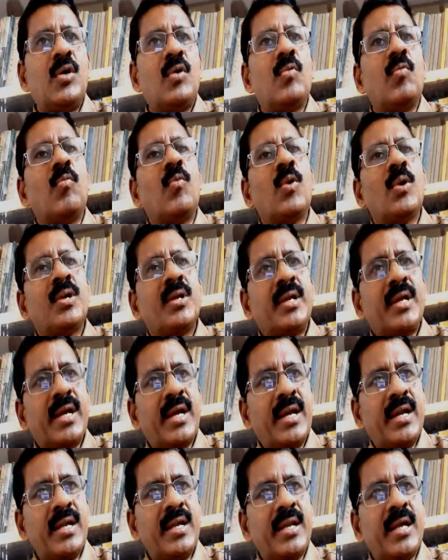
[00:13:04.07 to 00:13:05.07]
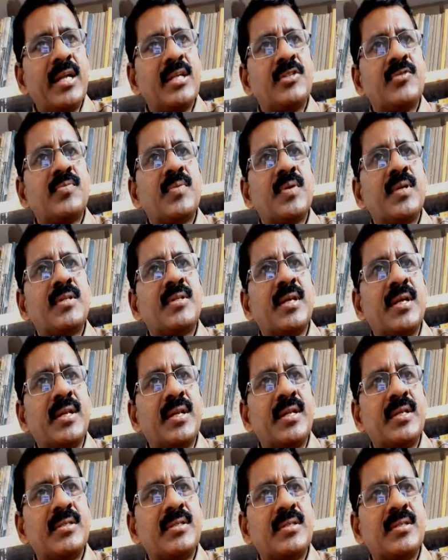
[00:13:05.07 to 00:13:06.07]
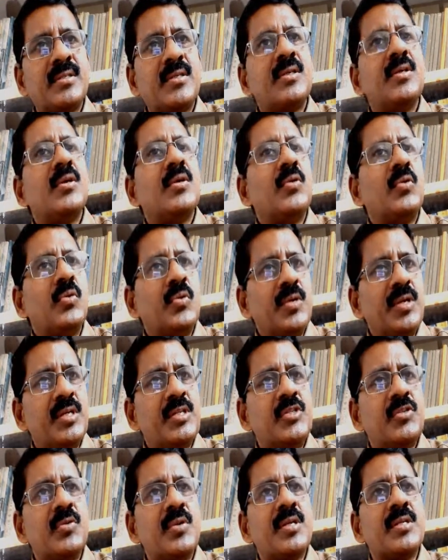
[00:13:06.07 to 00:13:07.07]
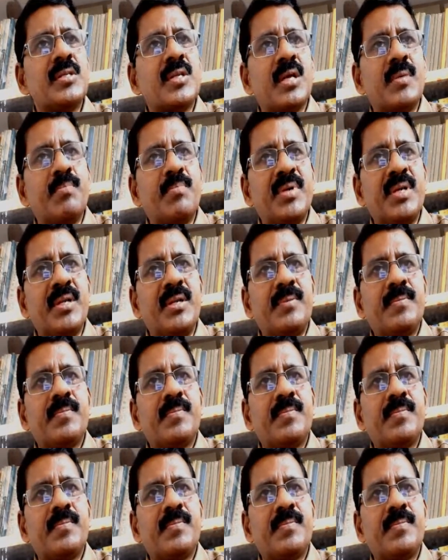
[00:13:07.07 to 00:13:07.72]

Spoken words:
one can transfer the risk to insurance company.